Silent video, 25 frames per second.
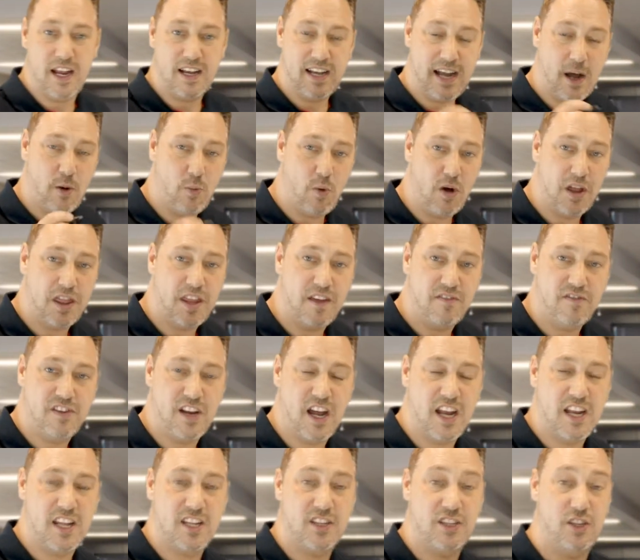Now, what they've
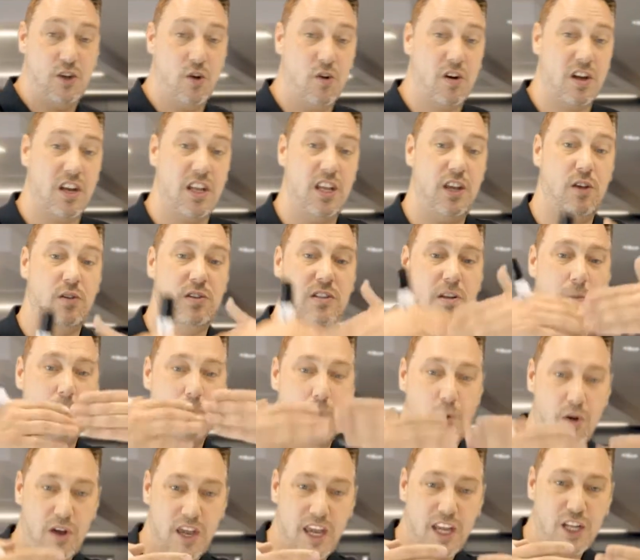done is you're going to use the
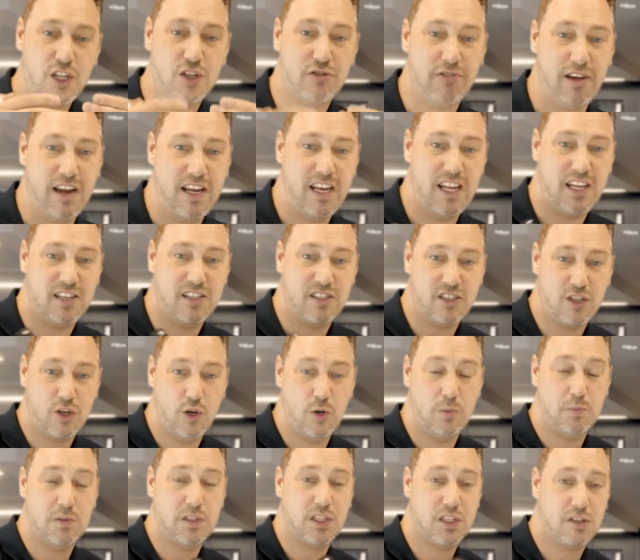booking training
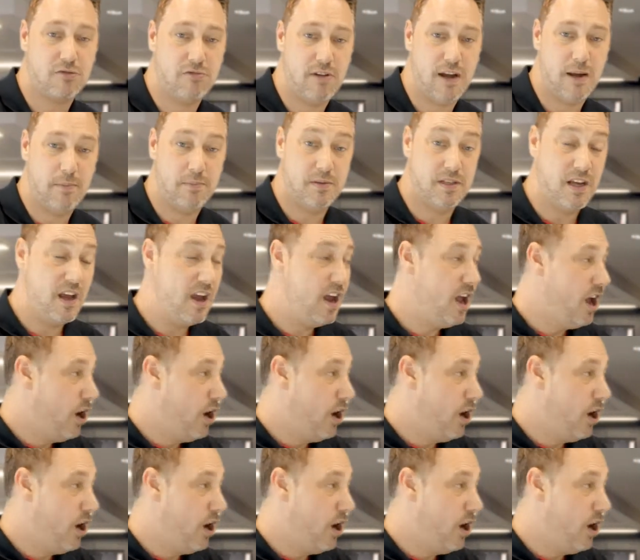scoop script,